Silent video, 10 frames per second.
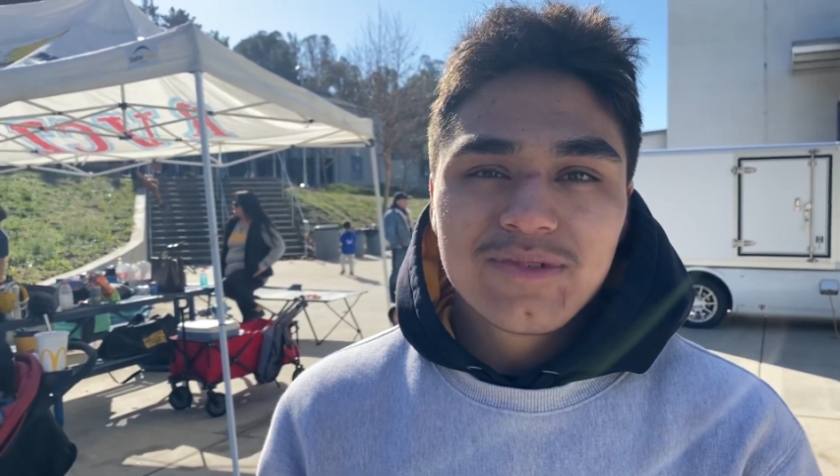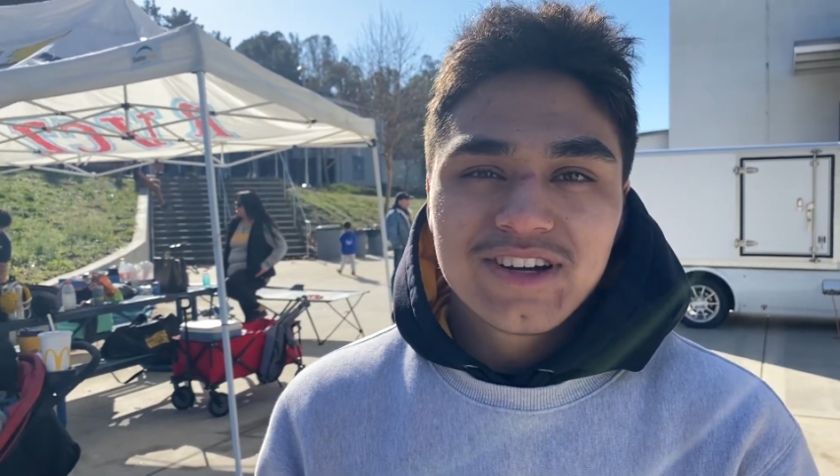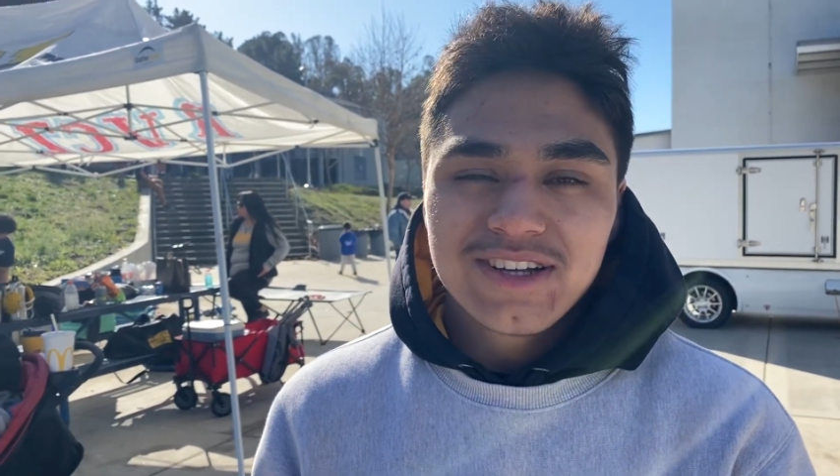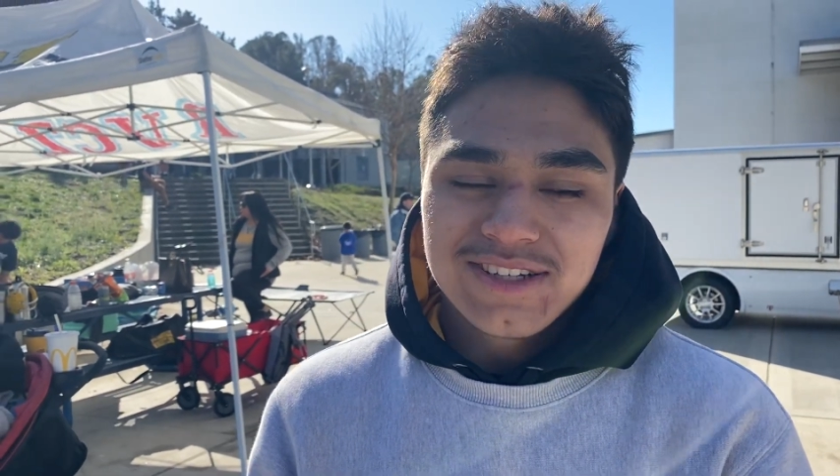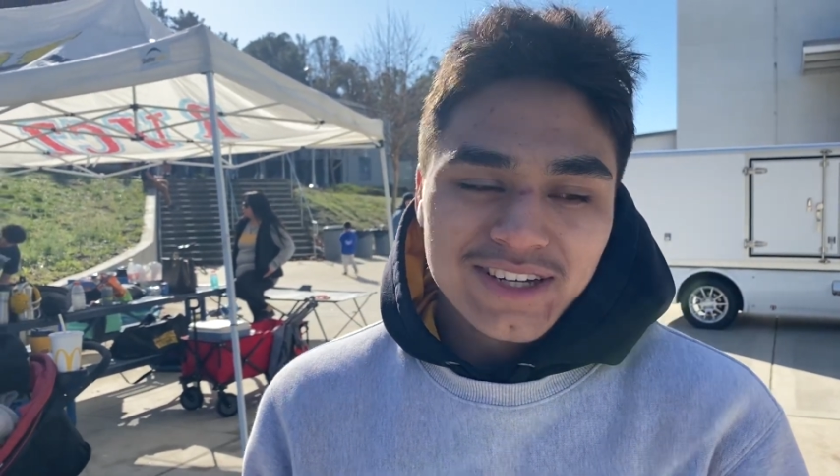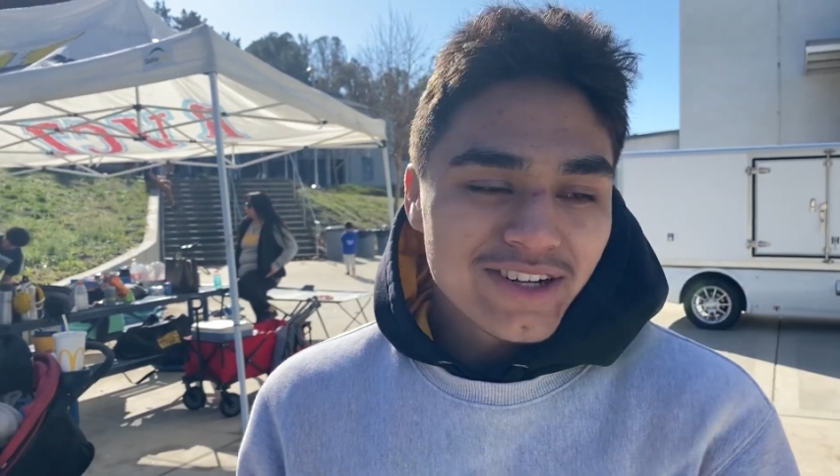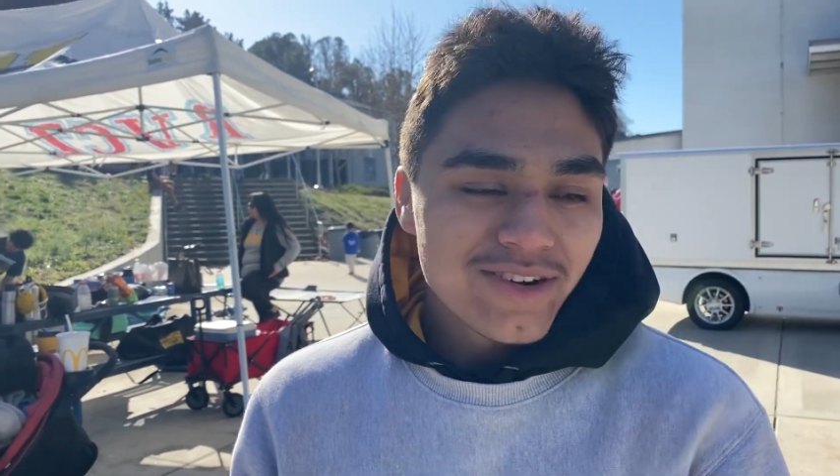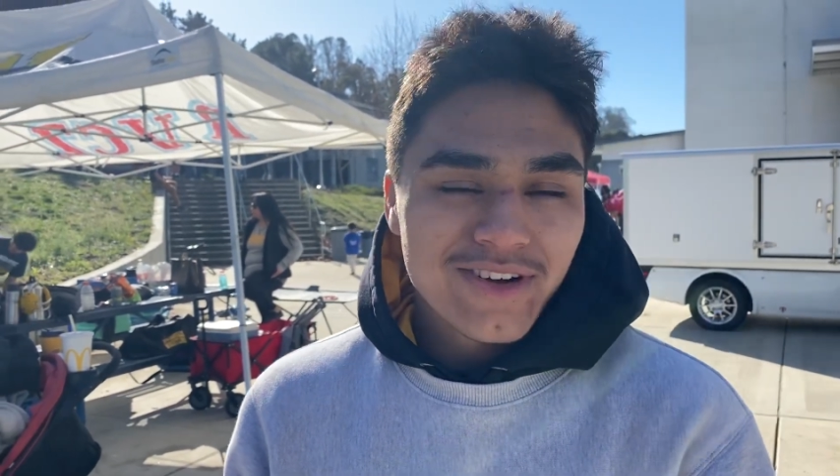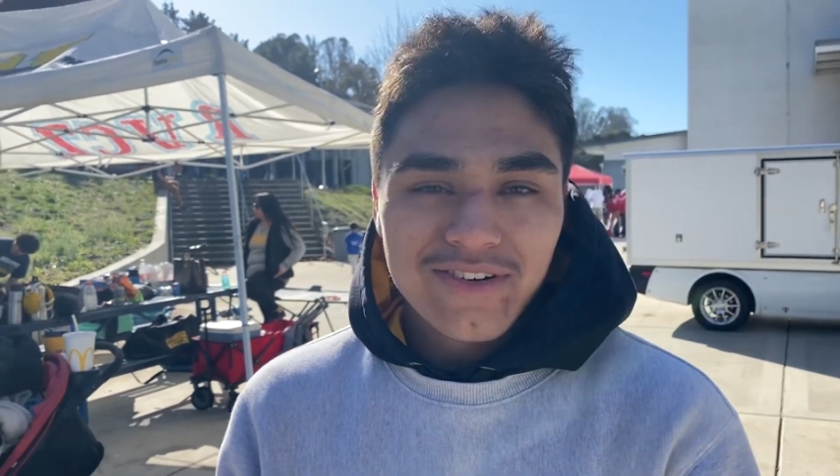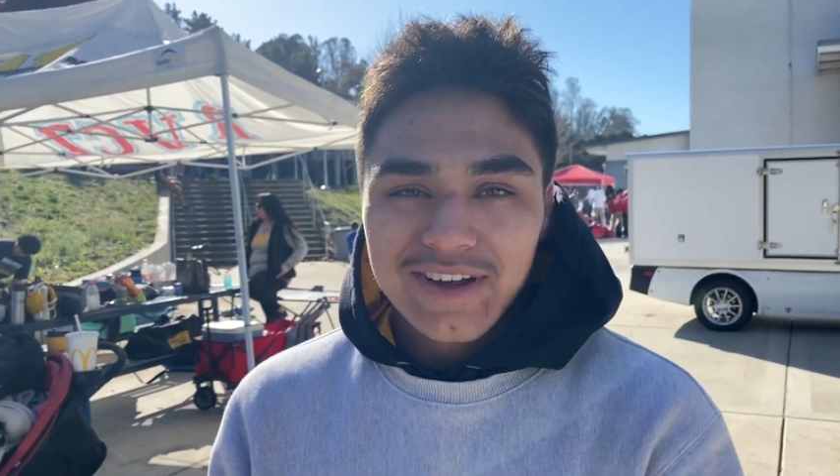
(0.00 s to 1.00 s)
but it didn't
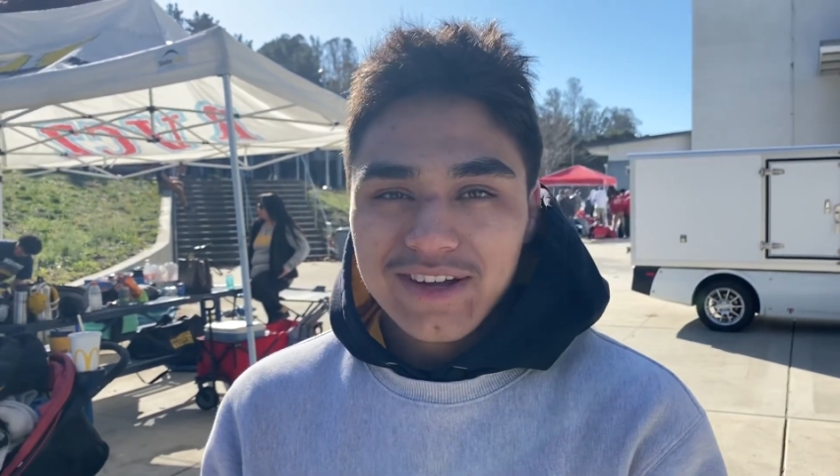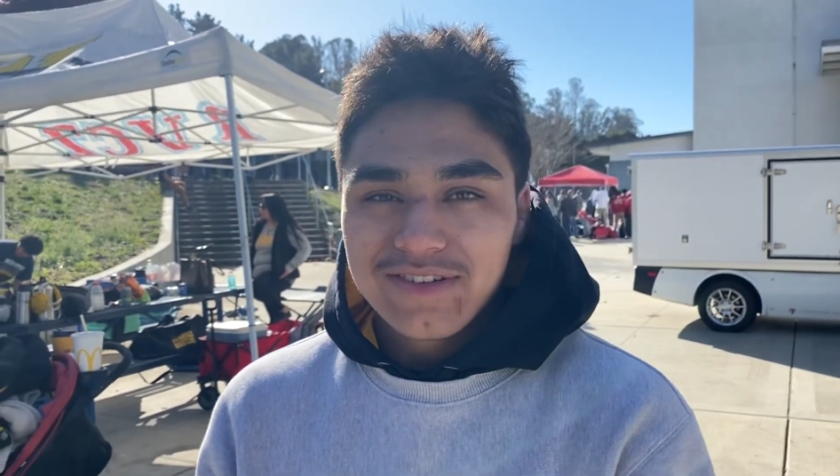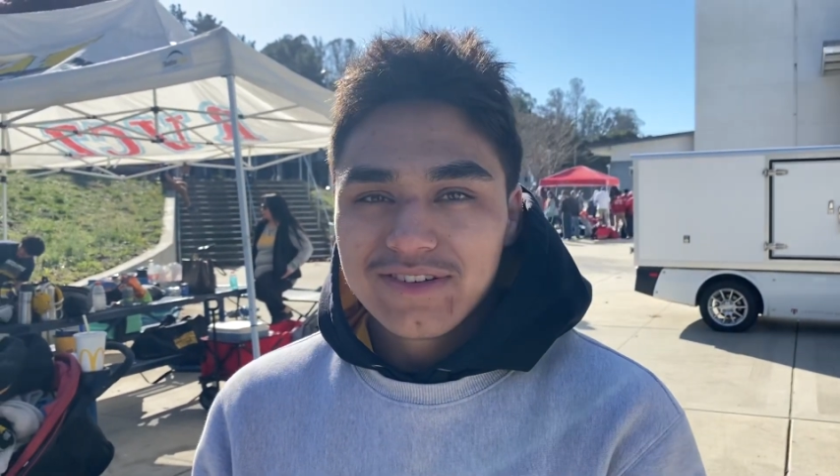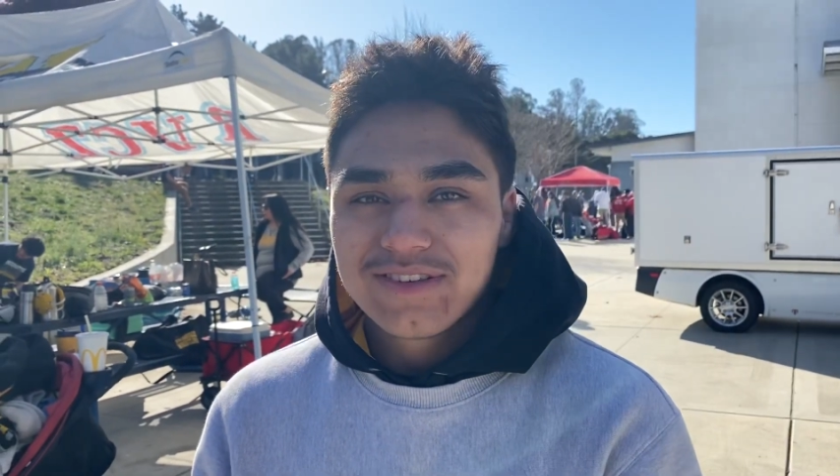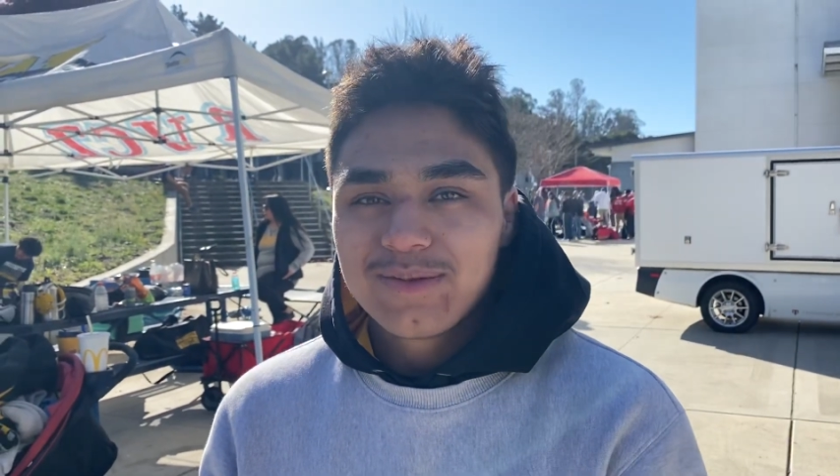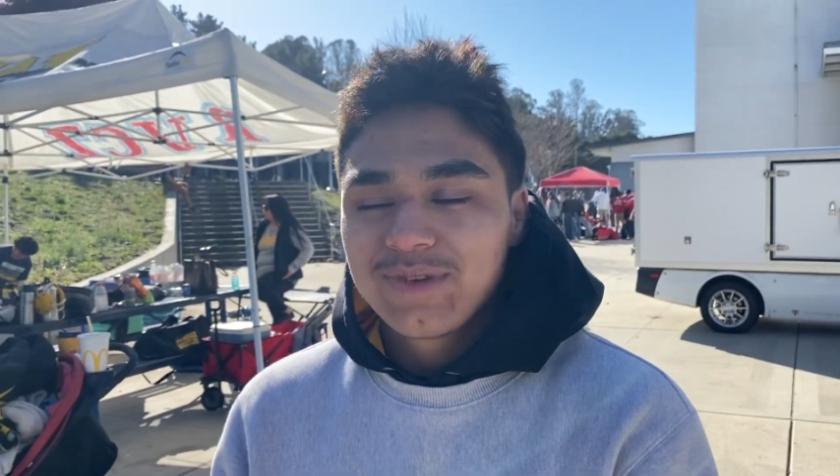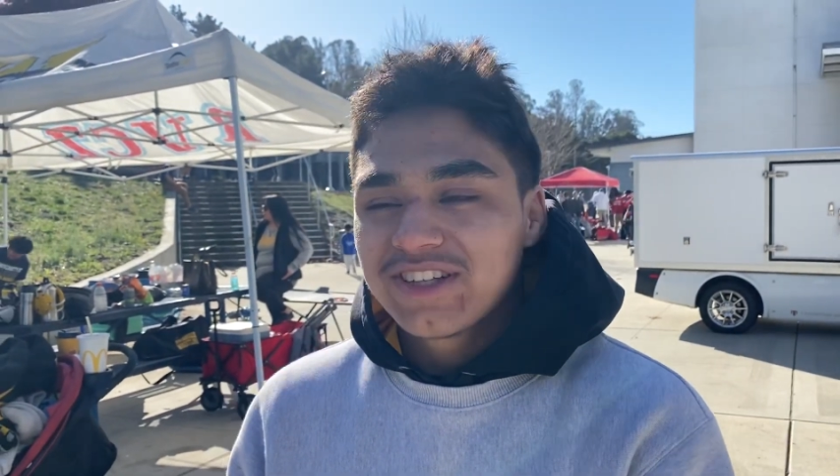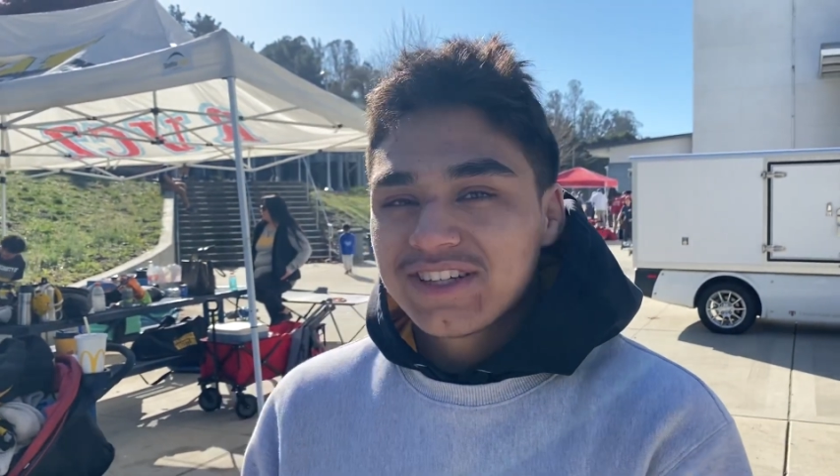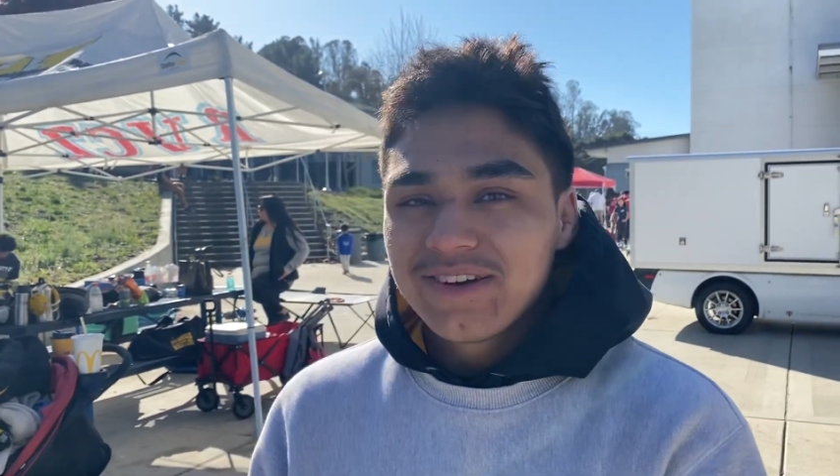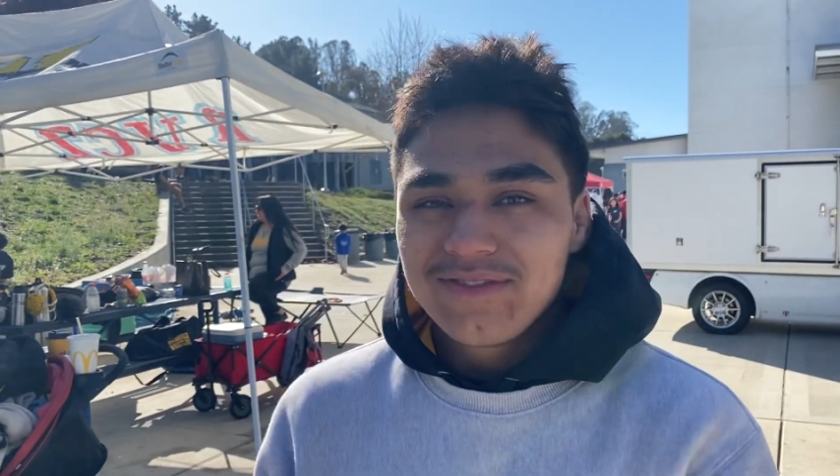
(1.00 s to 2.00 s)
go my way, the
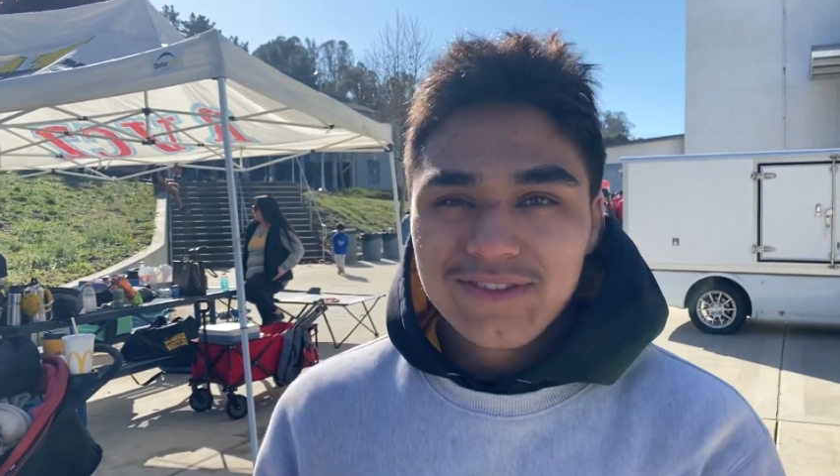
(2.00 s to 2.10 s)
blood time.